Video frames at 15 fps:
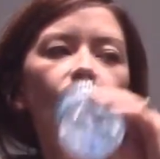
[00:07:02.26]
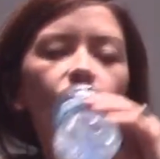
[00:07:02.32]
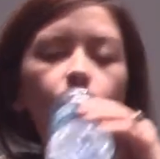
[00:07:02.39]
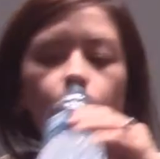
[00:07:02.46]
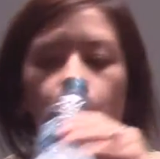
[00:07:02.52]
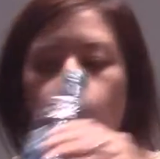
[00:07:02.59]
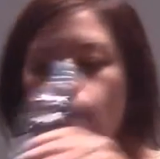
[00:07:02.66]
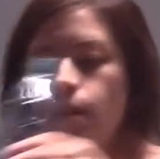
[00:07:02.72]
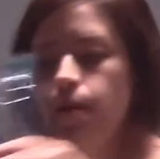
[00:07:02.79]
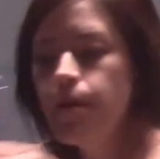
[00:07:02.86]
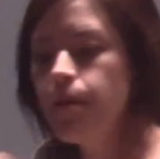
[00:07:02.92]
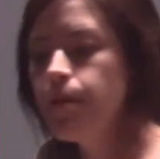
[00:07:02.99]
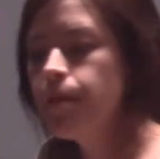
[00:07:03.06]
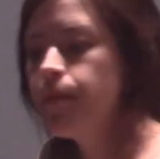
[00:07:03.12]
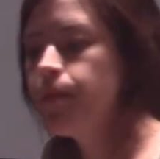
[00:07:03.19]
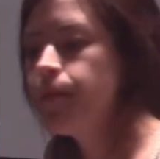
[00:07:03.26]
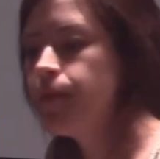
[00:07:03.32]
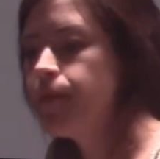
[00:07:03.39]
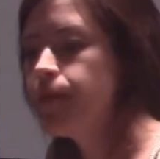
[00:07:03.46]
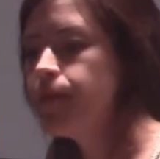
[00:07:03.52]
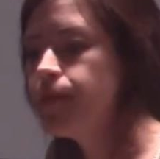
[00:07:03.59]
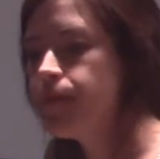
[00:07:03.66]

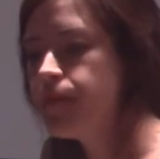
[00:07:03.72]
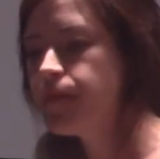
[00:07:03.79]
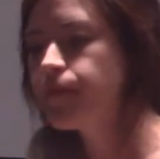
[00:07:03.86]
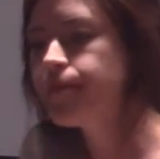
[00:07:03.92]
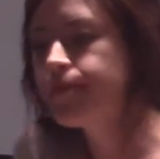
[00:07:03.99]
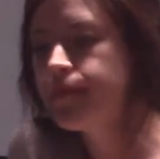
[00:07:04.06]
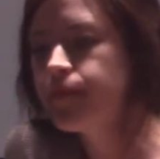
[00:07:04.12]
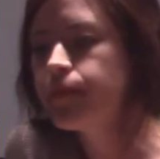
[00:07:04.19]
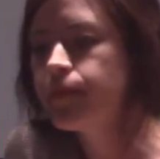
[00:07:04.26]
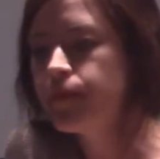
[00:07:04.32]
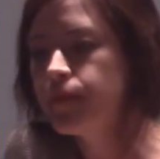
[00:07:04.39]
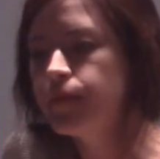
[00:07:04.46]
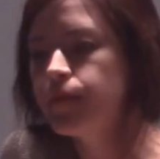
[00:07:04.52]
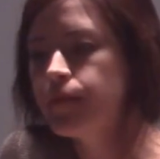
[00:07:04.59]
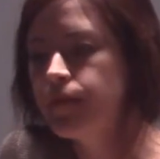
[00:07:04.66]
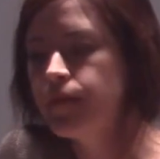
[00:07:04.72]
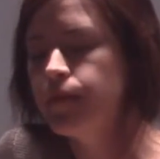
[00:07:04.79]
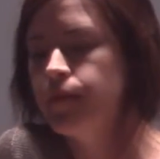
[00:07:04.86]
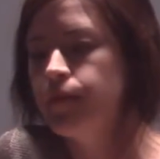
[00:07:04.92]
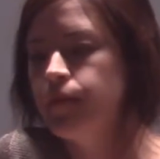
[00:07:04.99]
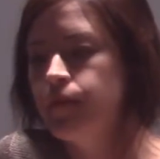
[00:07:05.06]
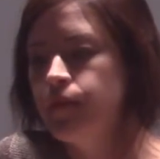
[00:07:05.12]

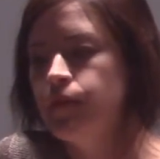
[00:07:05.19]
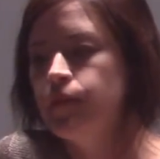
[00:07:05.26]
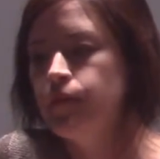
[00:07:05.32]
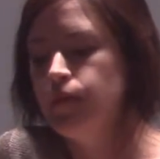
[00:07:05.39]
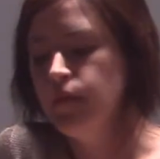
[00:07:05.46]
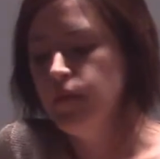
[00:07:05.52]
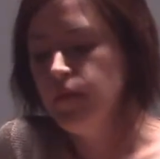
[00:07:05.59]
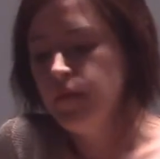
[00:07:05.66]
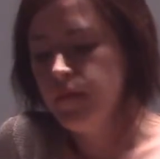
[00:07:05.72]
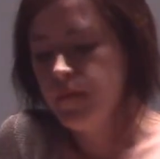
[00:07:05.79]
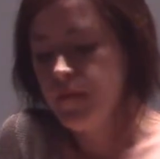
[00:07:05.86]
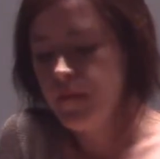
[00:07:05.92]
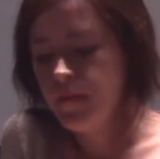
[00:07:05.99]
No words are spoken by the person on screen.